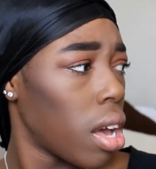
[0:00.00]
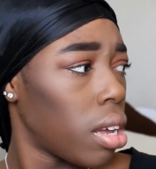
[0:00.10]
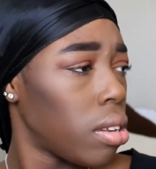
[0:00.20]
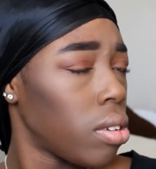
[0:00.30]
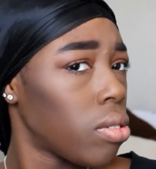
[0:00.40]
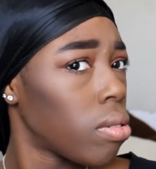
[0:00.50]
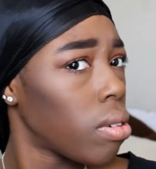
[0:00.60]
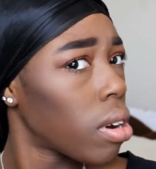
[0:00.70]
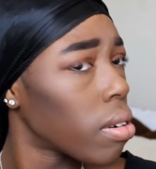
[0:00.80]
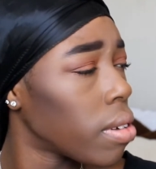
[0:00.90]

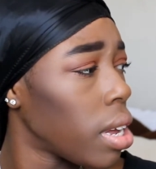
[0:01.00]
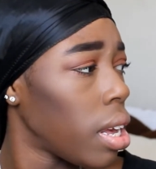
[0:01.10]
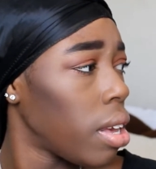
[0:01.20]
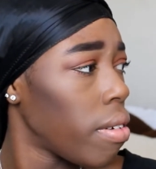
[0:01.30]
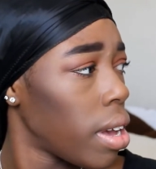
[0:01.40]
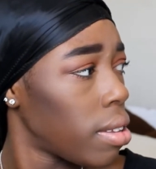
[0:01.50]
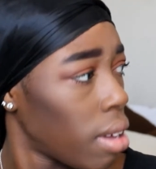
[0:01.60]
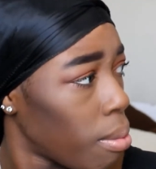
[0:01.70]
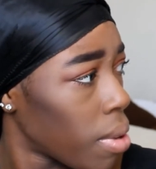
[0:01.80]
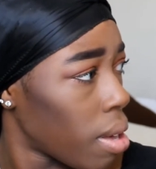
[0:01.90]
Notori, you ain't
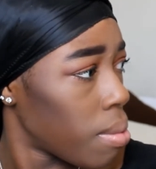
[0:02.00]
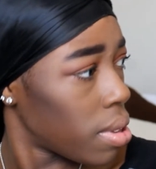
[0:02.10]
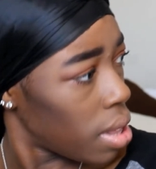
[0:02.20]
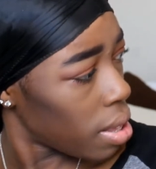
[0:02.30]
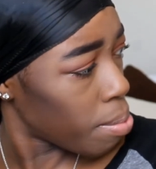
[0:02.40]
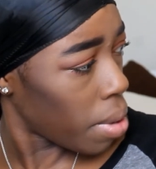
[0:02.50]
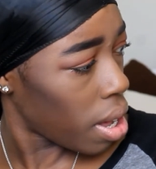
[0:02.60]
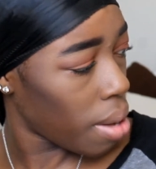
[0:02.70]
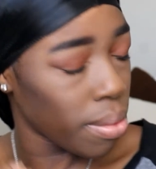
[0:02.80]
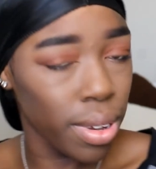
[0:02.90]
tell me it was this
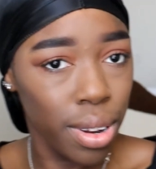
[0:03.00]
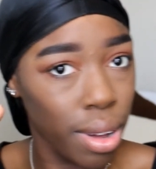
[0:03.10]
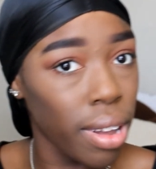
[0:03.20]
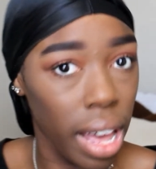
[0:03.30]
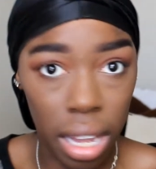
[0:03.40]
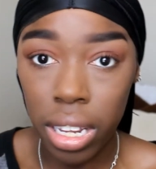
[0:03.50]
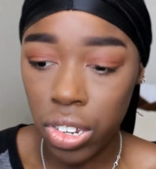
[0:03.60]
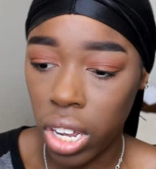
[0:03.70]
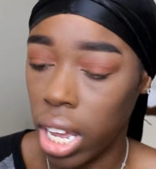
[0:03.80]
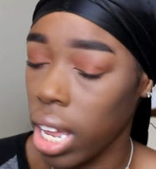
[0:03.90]
bomb, you know, like
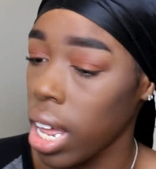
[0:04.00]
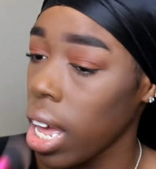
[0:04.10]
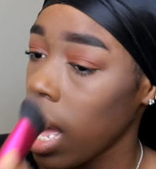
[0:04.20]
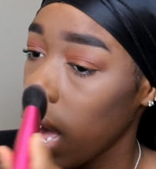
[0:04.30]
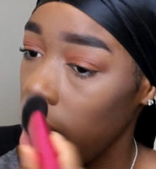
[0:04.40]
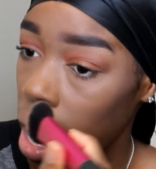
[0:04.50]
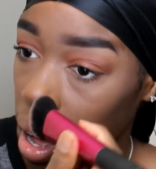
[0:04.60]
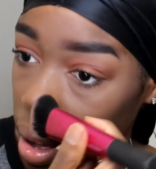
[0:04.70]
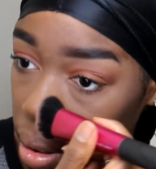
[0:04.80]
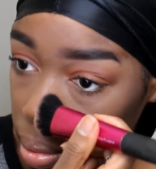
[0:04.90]
legit.
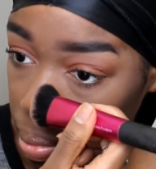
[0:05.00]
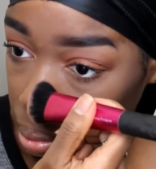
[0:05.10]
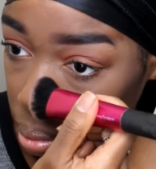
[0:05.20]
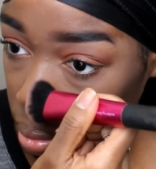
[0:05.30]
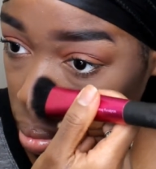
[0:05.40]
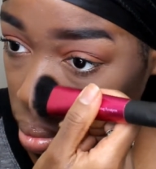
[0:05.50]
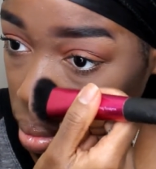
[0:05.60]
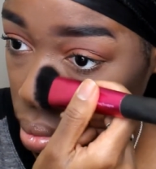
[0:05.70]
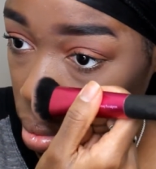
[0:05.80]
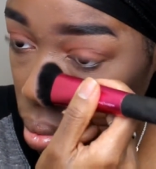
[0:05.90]
So
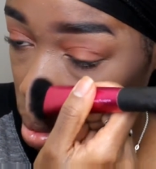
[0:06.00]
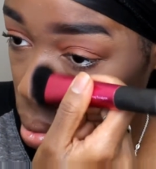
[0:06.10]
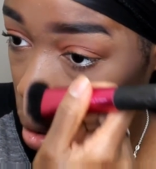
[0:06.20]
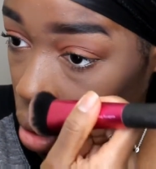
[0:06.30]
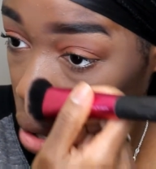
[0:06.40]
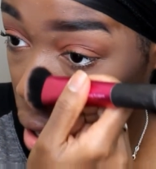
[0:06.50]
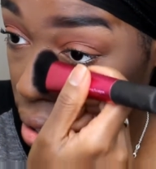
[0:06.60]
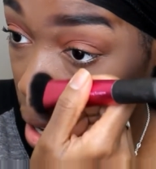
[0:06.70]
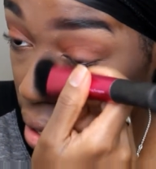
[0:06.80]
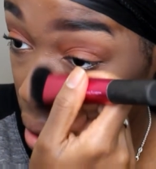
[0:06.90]
like I
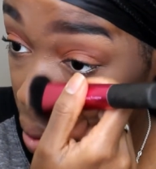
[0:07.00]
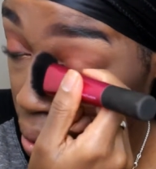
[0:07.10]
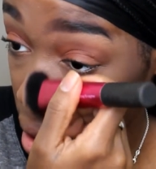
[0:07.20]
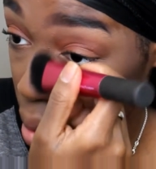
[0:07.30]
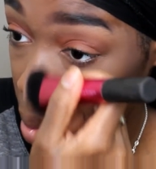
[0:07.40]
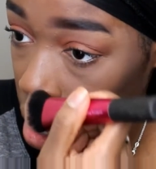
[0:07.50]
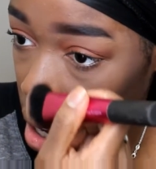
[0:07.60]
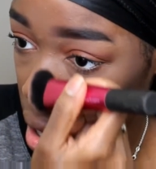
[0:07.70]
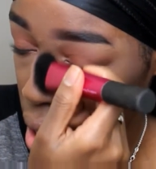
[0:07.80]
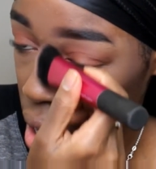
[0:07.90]
said, I definitely
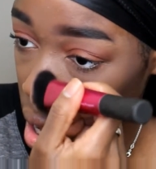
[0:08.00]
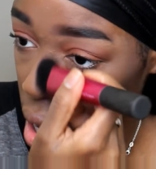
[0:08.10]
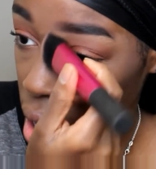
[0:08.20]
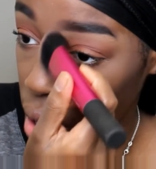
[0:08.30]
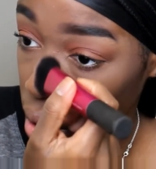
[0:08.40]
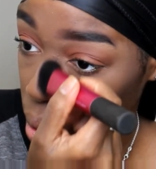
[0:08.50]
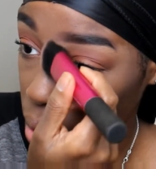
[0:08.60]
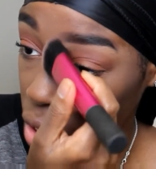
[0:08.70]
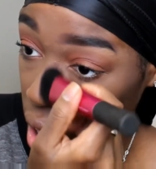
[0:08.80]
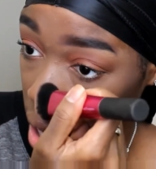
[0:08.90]
recommend
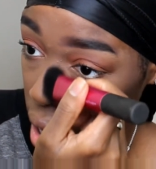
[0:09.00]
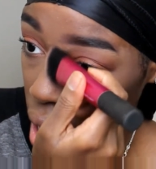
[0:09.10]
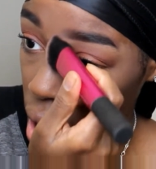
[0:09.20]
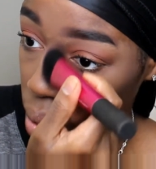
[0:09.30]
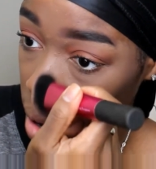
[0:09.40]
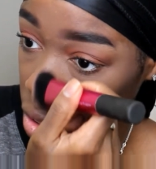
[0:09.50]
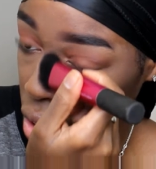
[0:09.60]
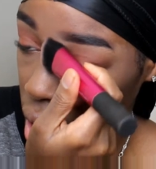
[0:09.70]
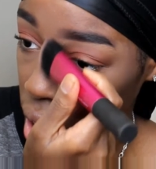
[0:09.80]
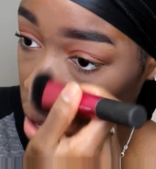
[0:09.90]
you checking it out,
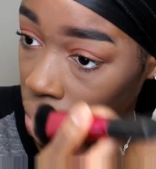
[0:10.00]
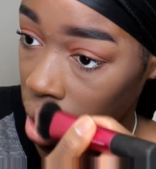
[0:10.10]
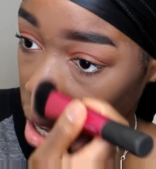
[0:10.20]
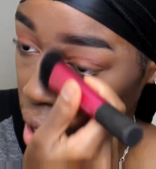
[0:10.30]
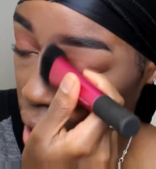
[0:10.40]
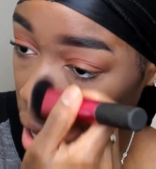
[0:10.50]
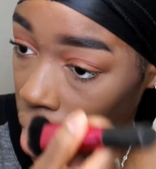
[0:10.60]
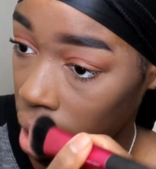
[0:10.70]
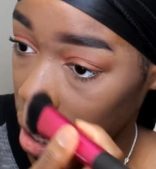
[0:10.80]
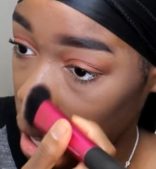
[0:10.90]
watching it, giving it
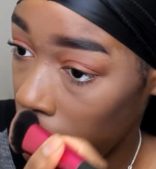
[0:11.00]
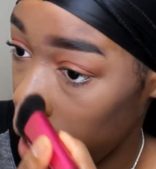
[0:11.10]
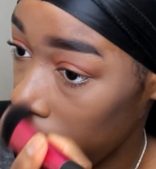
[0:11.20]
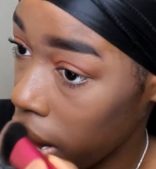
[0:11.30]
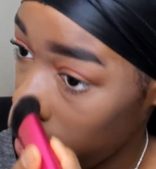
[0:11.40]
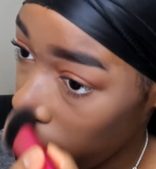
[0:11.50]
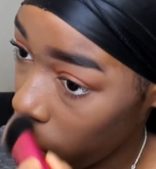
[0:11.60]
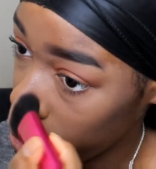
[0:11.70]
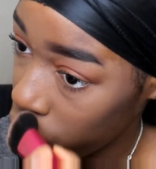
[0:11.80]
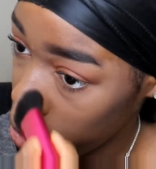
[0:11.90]
a like
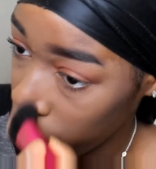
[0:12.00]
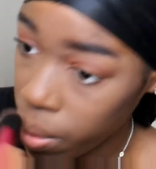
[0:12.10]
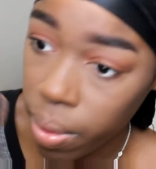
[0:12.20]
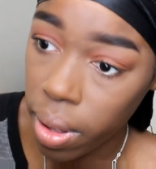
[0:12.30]
or two.